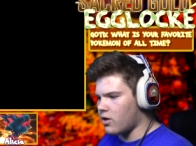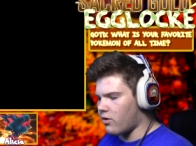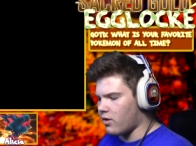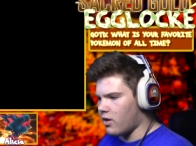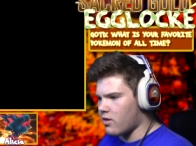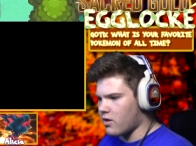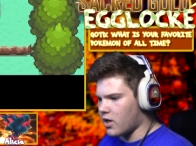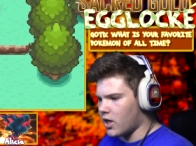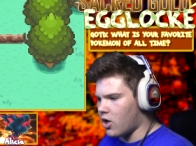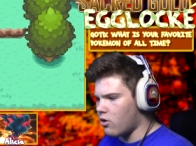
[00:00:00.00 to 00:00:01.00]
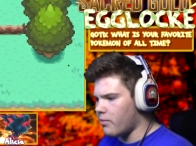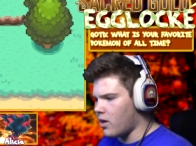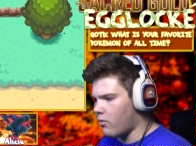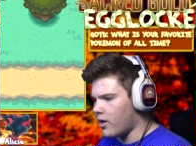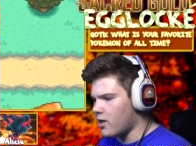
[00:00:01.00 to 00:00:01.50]
doesn't, isn't gonna call me
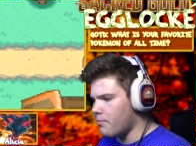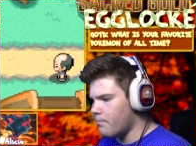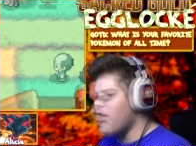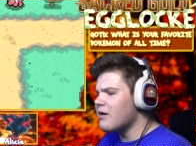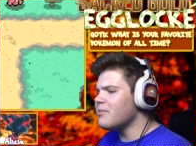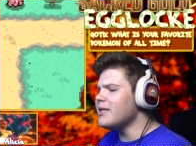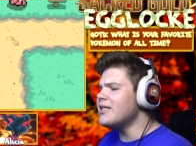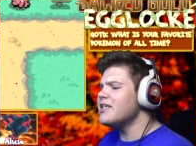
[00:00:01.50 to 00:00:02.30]
at random. But